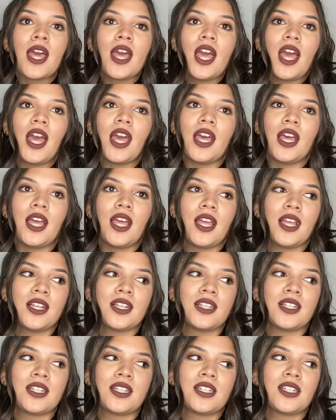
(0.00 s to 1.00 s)

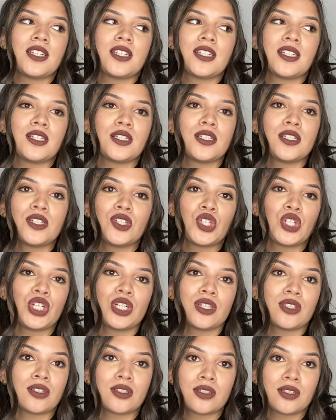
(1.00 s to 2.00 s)
It's
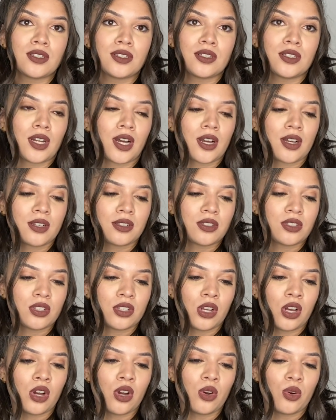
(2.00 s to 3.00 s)
just not.
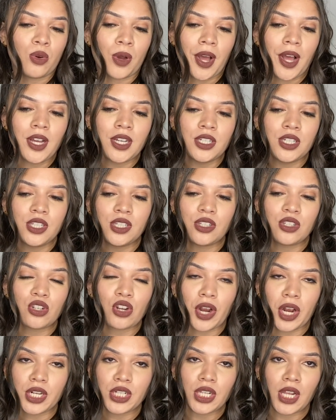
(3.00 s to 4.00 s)
So I just
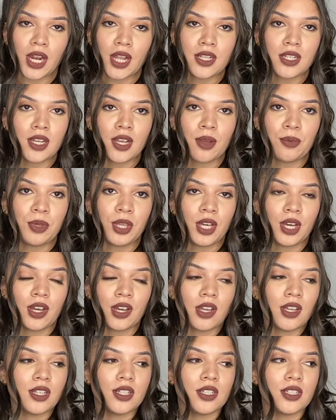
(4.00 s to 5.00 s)
scratched that idea
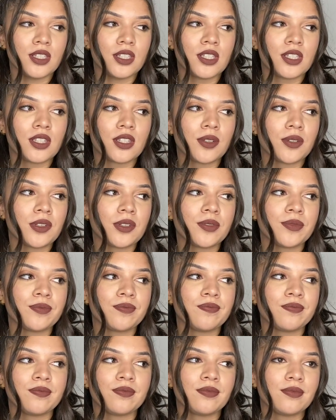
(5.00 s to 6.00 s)
because
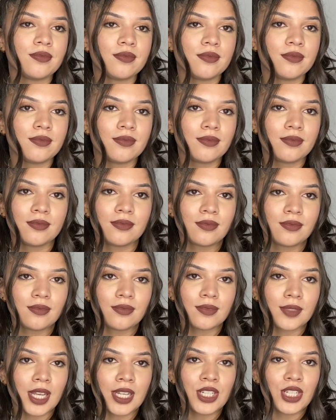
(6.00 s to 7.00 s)

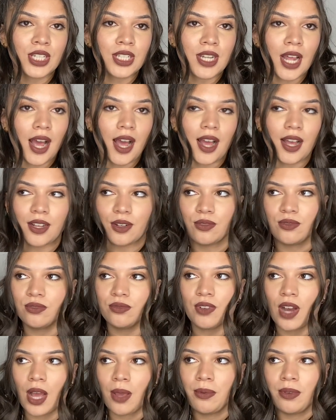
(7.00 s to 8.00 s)
it's just not
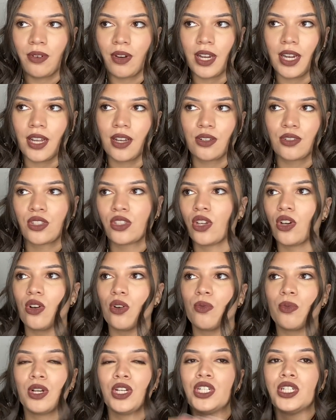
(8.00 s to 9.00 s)
vibing right now. So
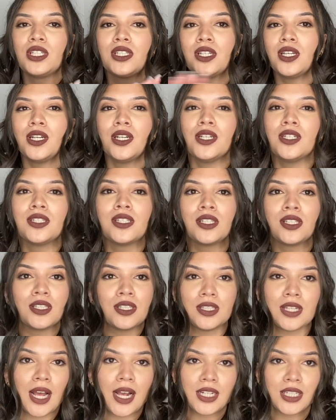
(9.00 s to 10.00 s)
we're just gonna
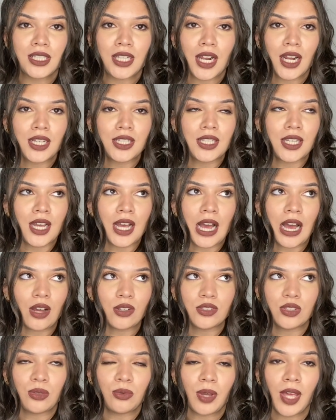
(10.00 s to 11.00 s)
snatch that idea
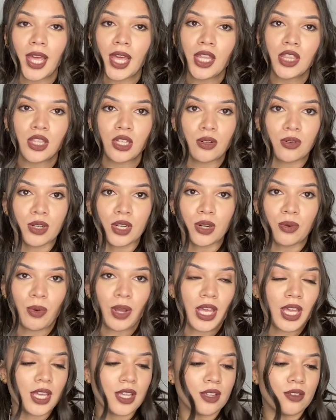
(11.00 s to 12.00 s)
out the way, throw it
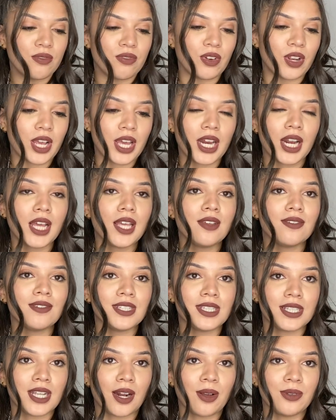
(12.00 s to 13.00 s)
away. Forget I even
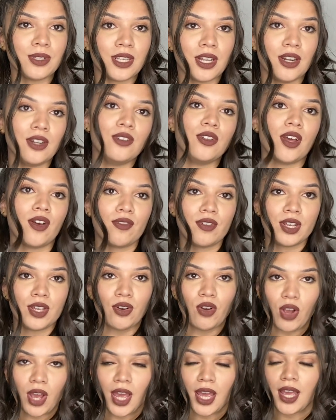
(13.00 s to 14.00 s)
said I was gonna do that video,
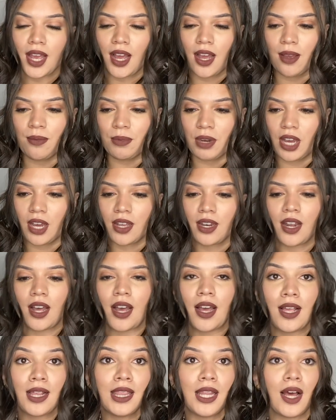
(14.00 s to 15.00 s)
okay? I'm not.
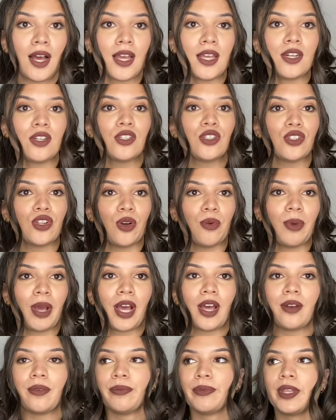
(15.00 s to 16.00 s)
I lied so bad.
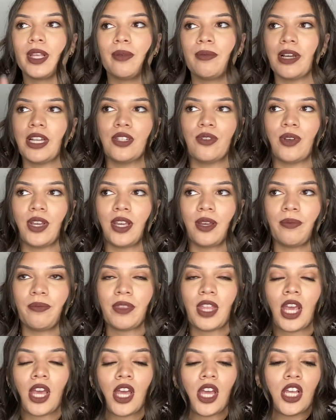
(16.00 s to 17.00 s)
I'm not doing it.
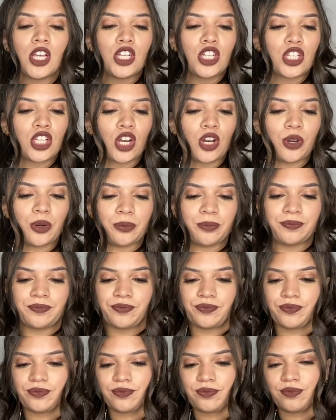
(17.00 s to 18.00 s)
So
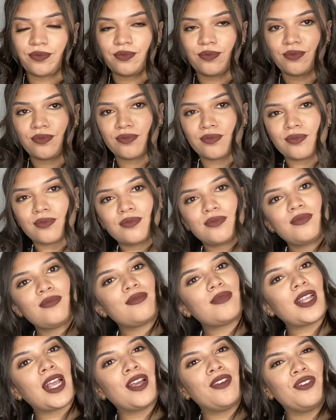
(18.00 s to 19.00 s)

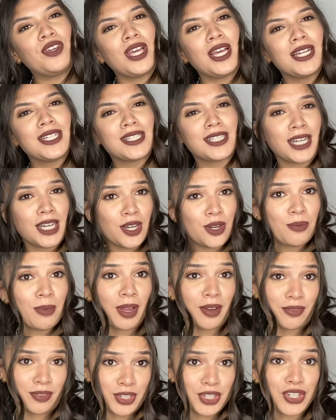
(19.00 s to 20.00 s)
if you can't tell my
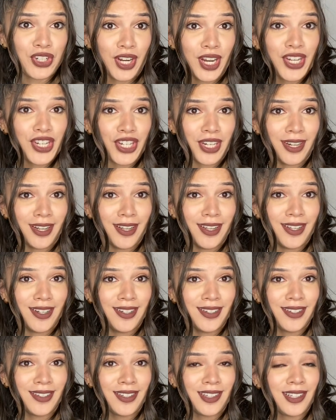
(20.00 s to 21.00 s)

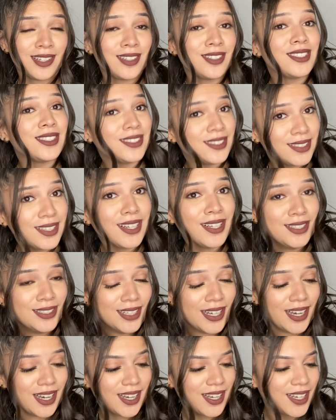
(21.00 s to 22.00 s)
frustration,
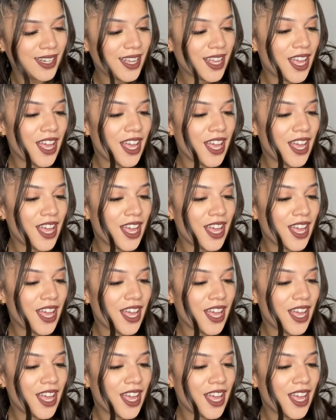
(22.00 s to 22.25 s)
yeah.